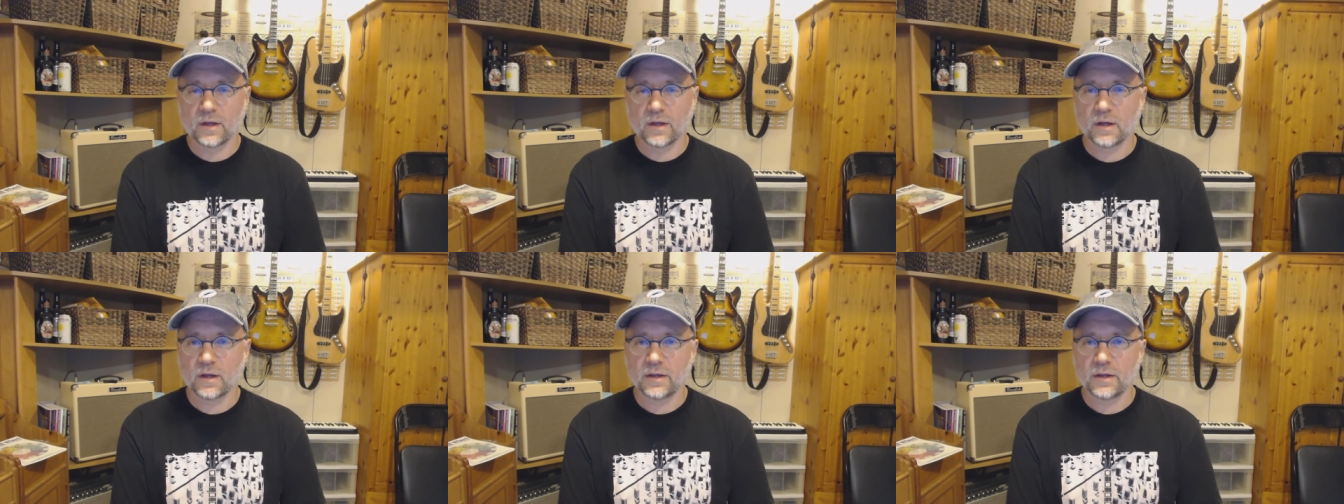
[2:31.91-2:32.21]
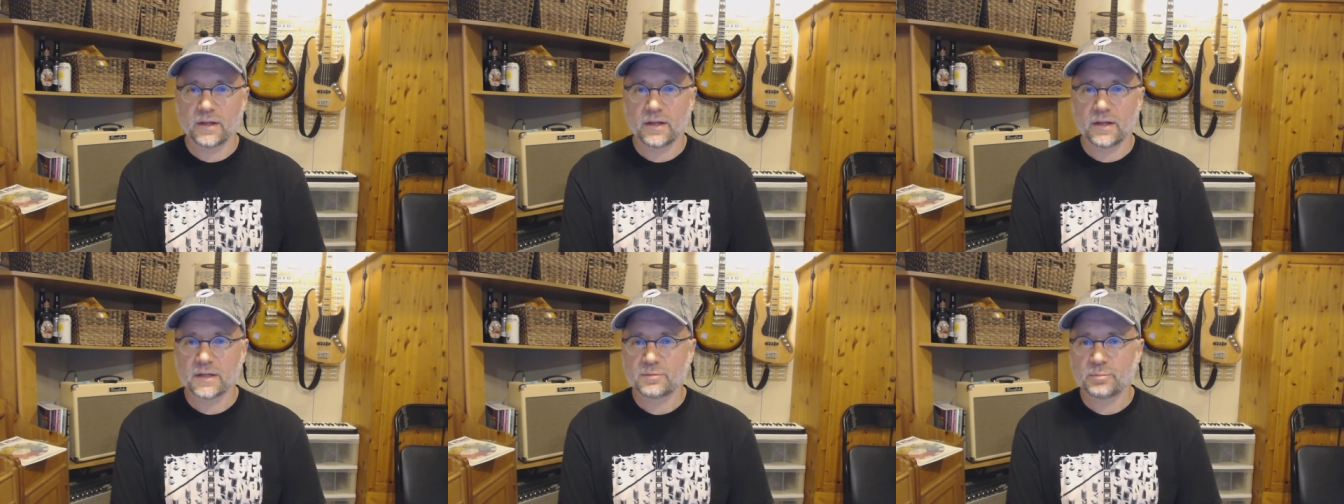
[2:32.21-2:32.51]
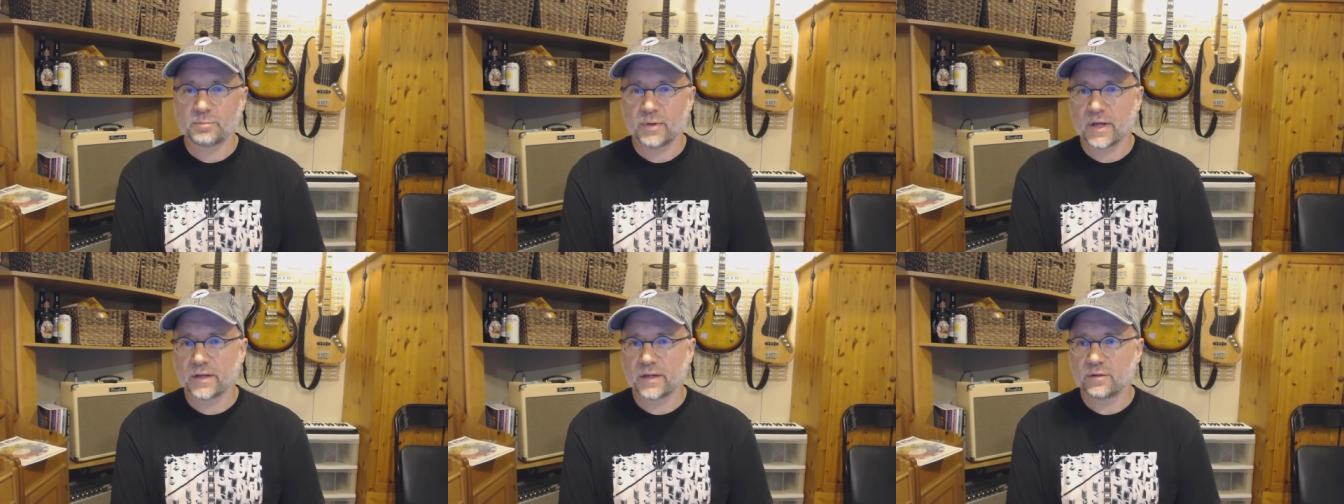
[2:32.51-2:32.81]
uh,
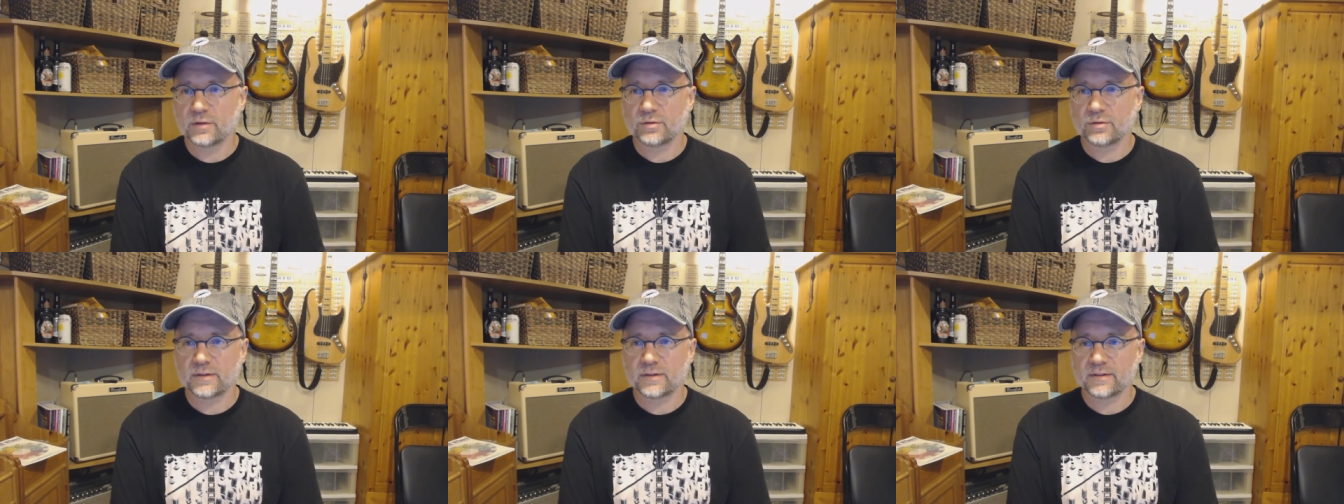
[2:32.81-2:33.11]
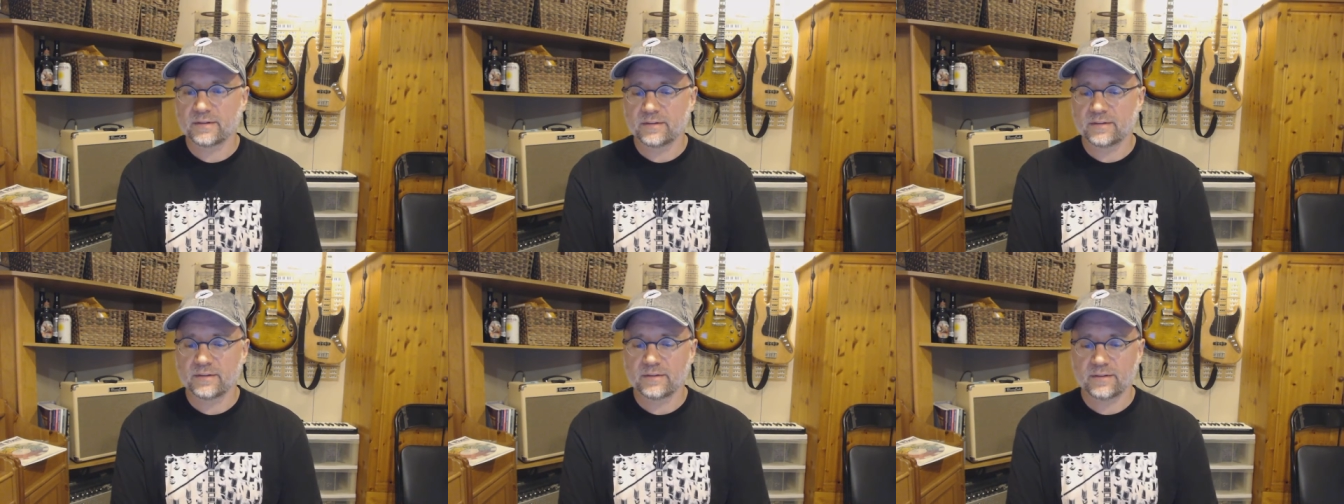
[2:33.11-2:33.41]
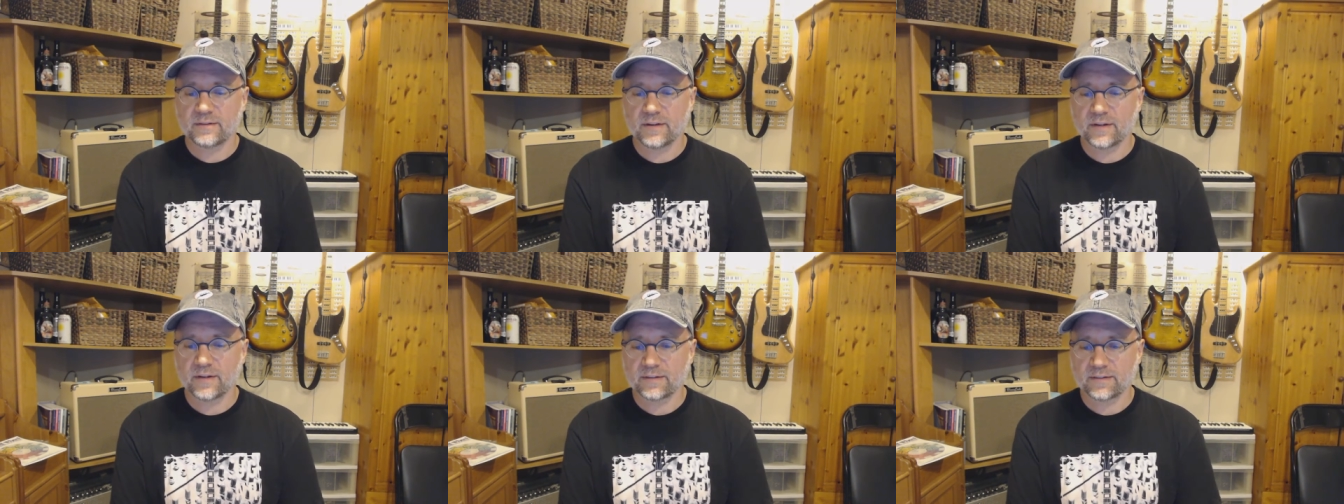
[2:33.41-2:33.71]

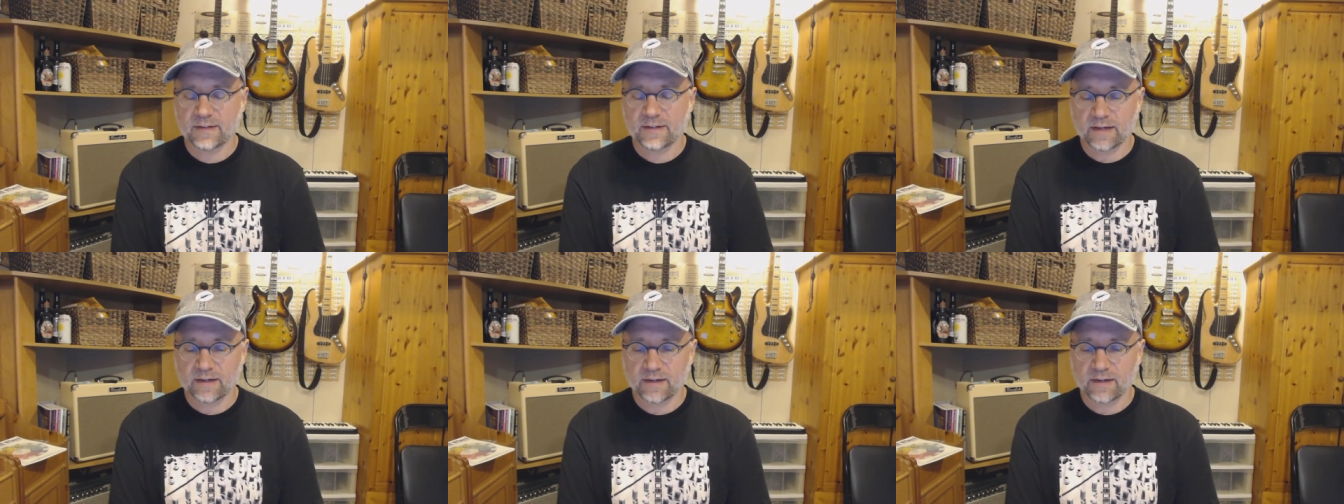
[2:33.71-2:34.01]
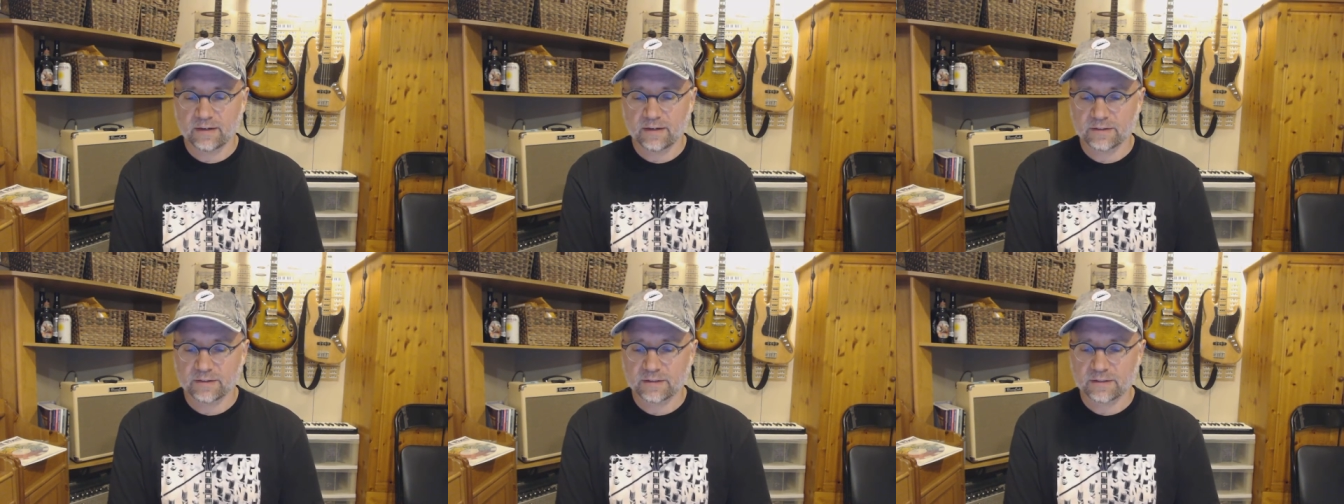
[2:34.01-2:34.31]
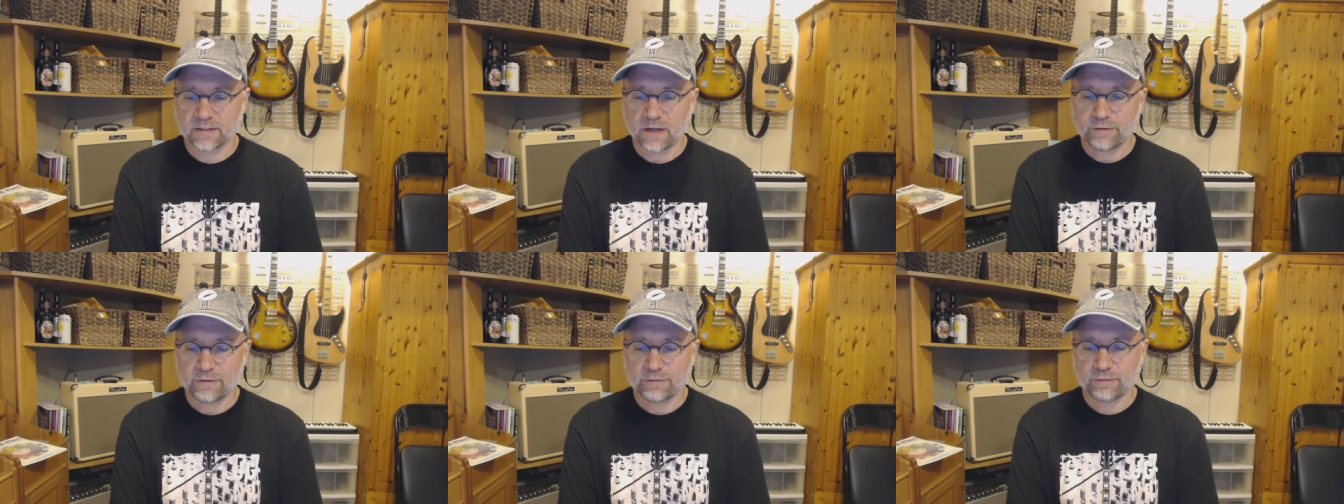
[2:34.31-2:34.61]
ESP8266 that kind of
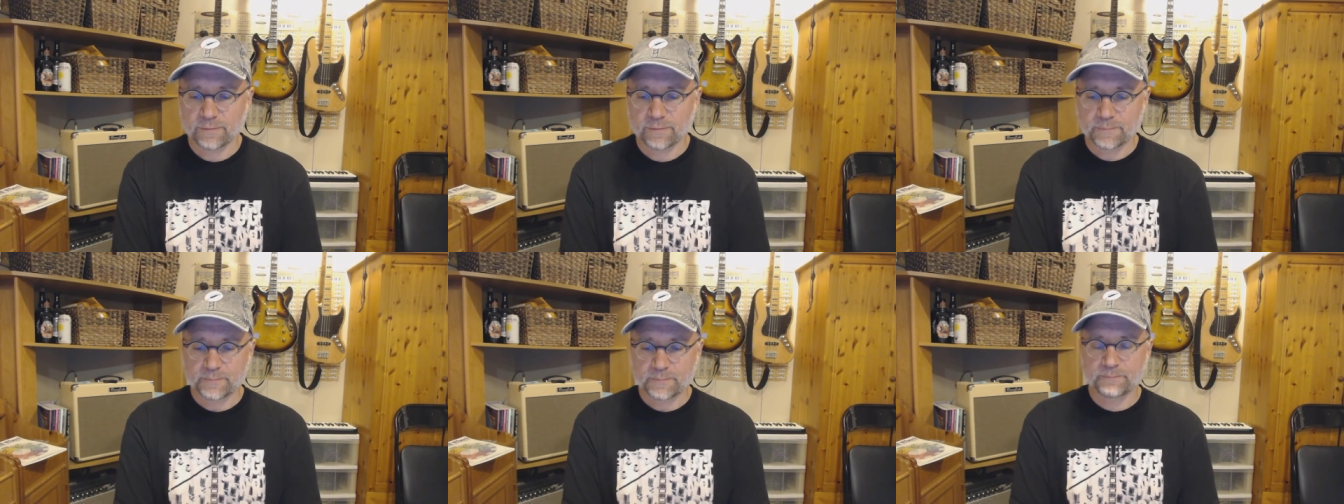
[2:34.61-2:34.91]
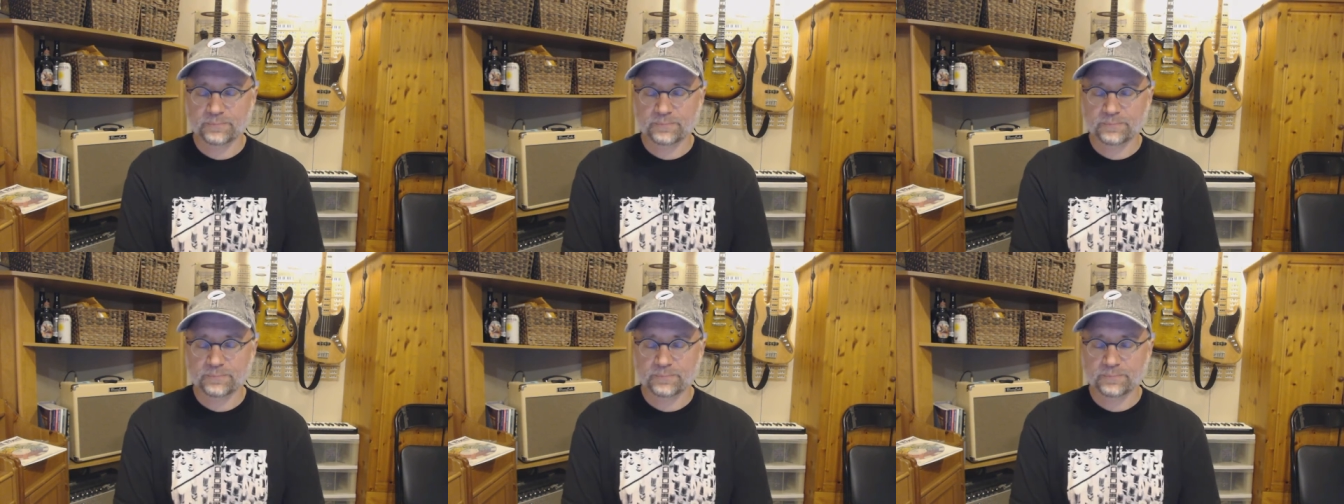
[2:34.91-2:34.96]
stuff